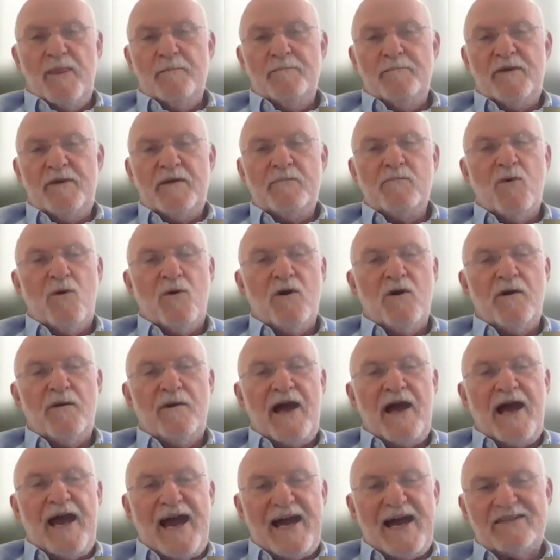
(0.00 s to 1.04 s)
be
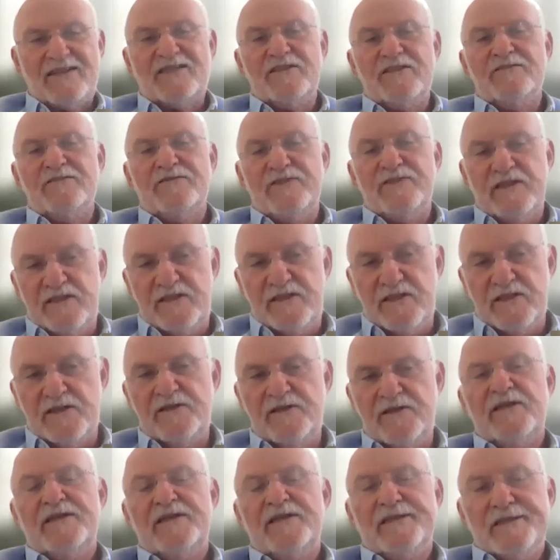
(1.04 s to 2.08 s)
more active in
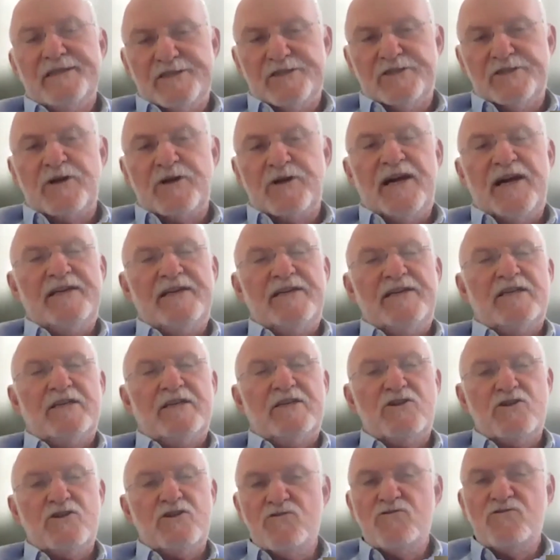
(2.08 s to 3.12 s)
their trying to
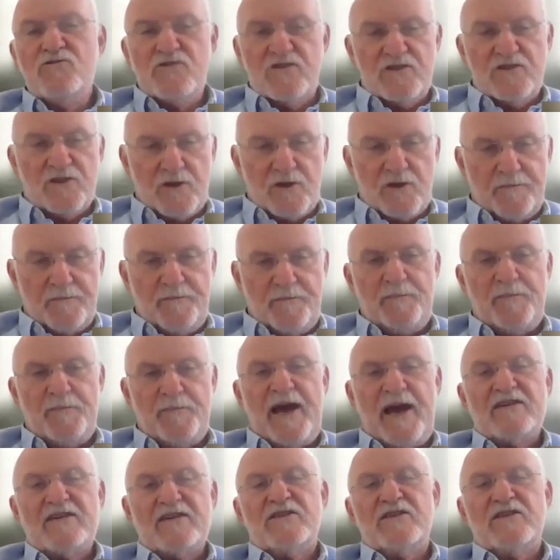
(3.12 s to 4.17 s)
use their
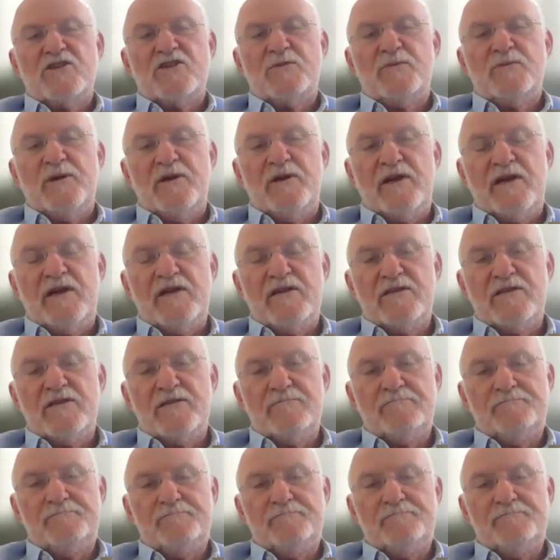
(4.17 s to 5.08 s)
past experience.